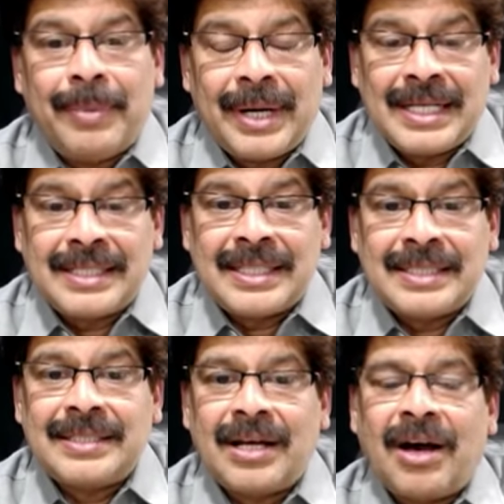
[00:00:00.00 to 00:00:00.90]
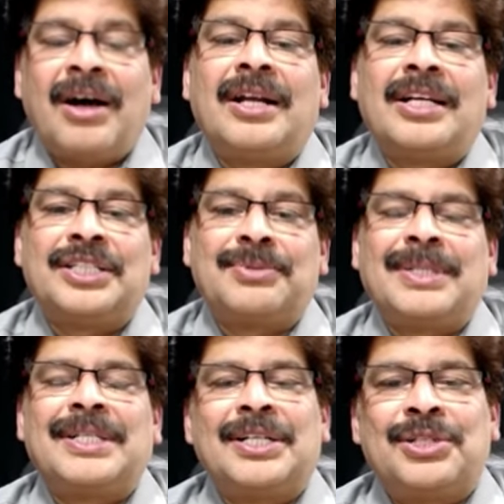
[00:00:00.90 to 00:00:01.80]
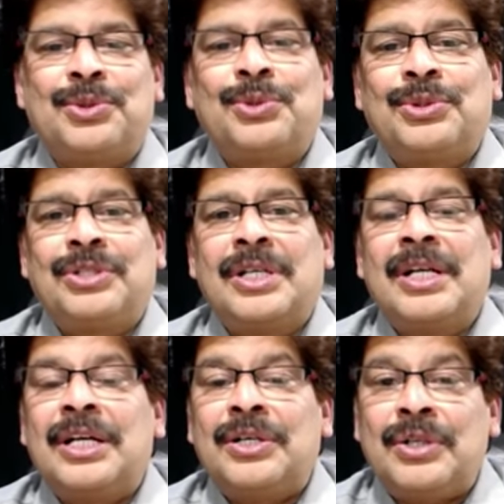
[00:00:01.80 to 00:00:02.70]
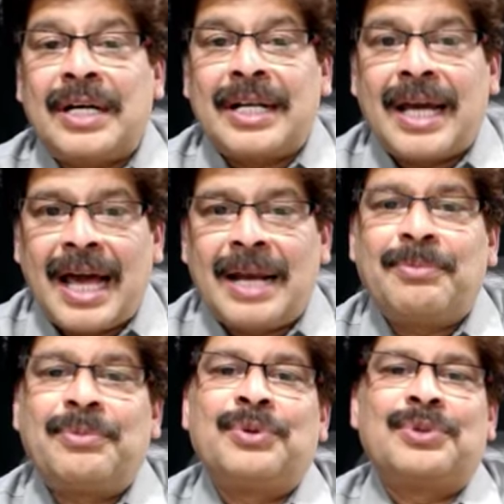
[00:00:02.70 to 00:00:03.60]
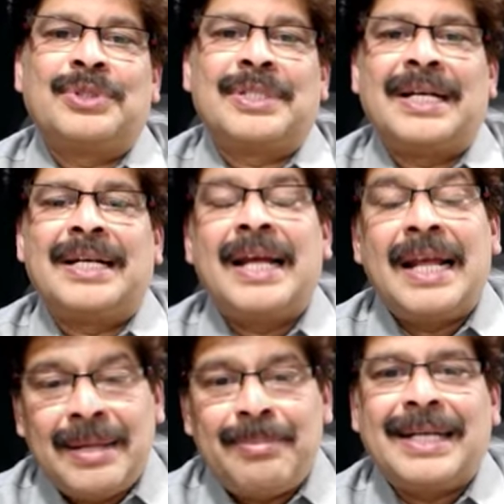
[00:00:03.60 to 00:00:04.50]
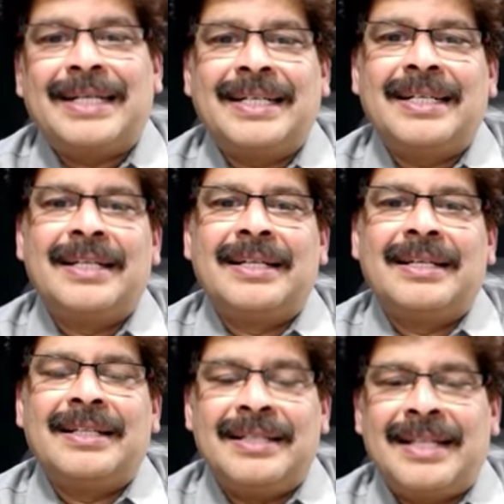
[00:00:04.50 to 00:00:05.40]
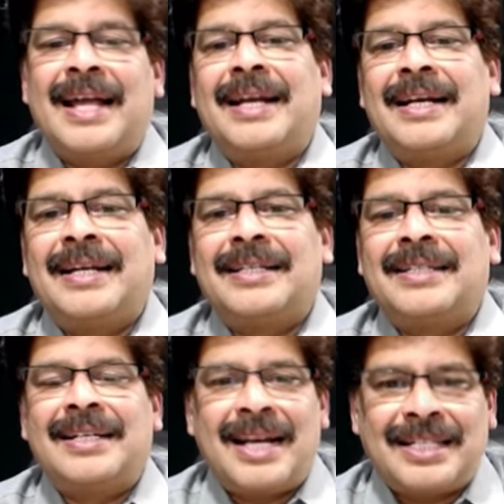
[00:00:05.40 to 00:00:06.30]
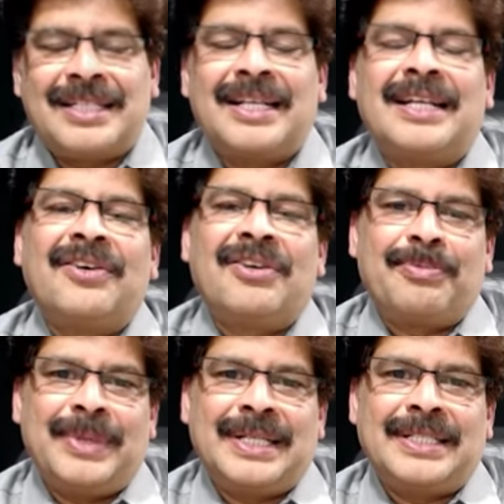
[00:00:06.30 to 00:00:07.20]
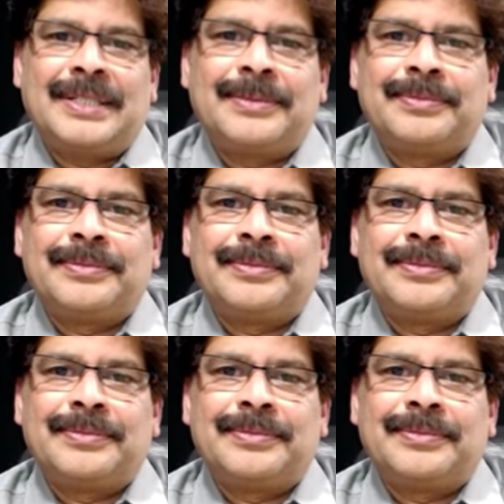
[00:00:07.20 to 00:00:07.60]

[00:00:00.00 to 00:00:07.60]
Braces or special shoes do not help to straighten any better than natural development.